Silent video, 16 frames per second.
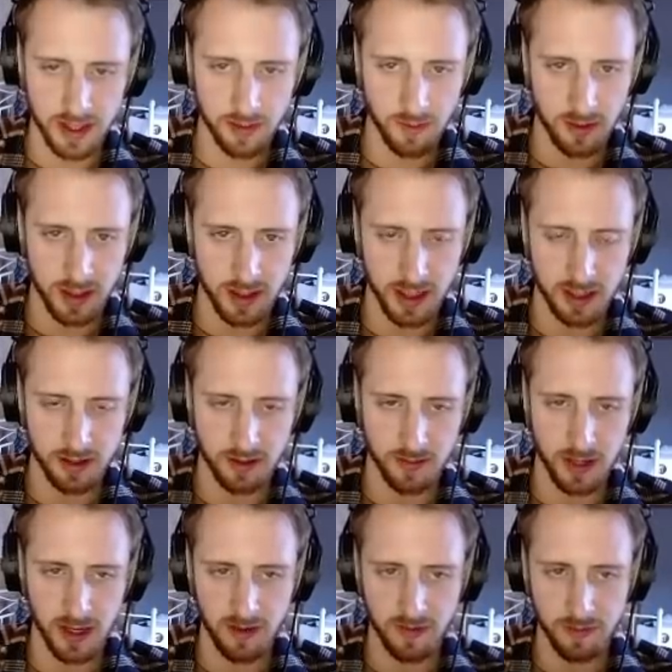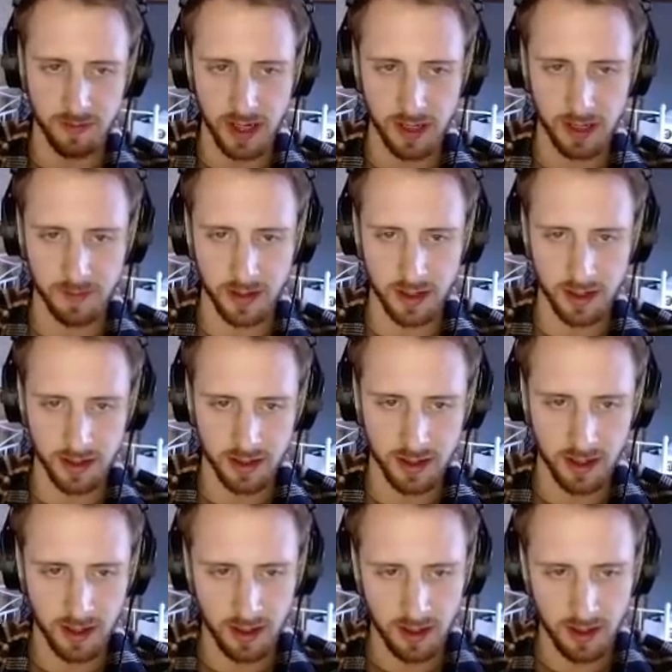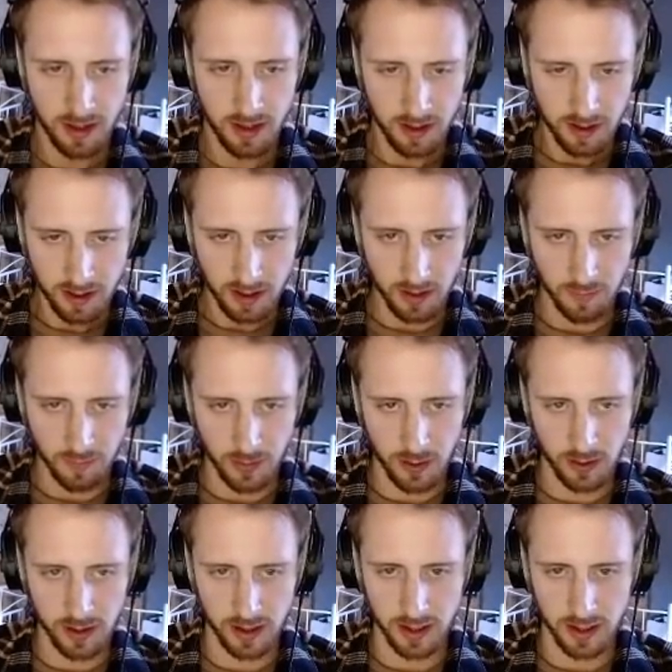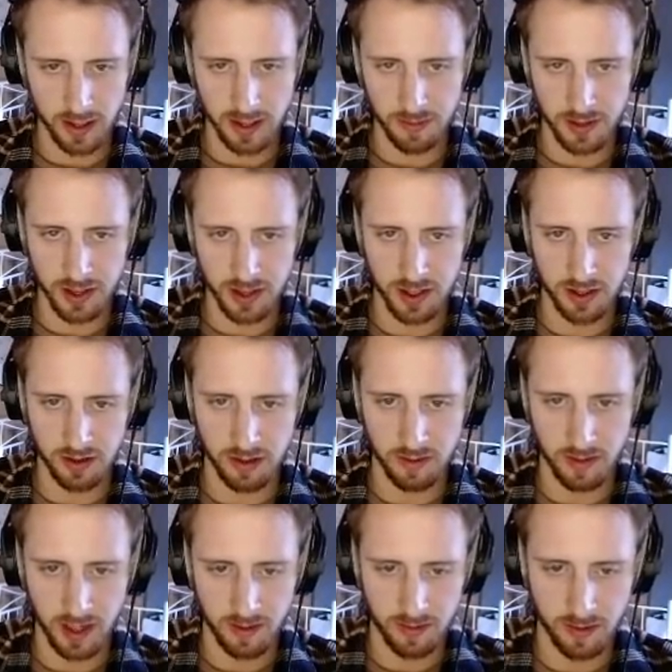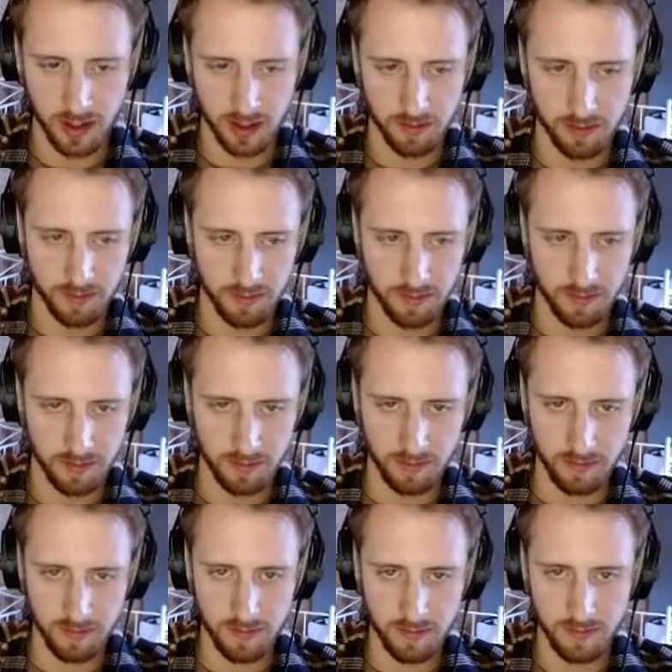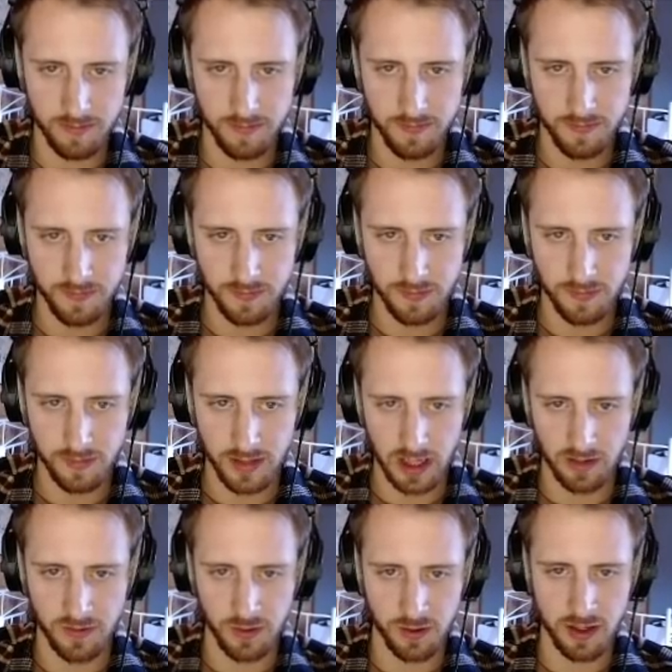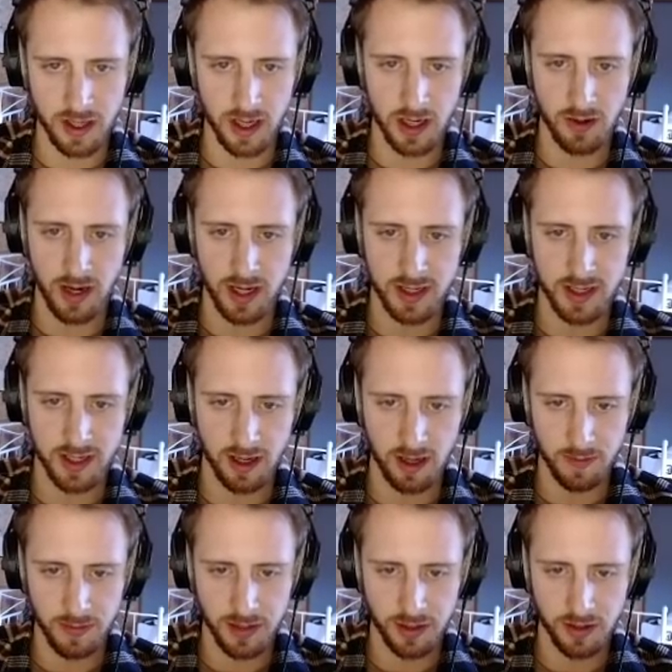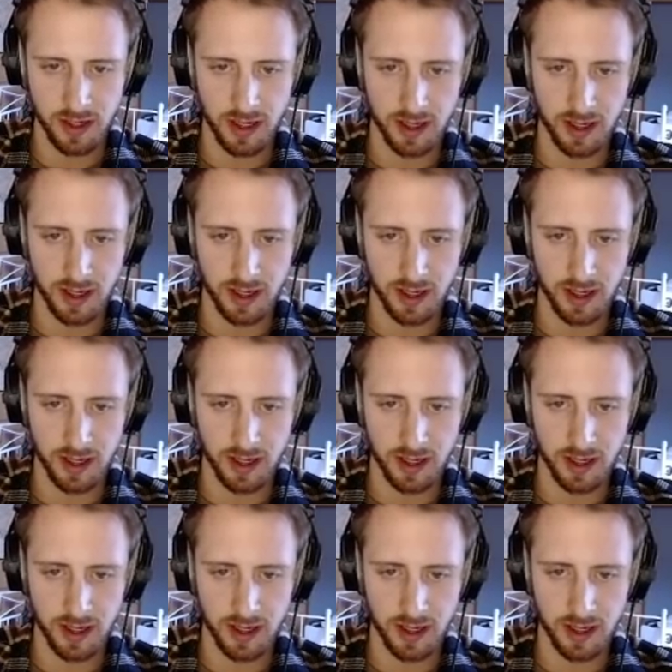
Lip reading: want to take top left mainly because if we look at the key positions on the map, right? If you can get your Ashe set up and you can get your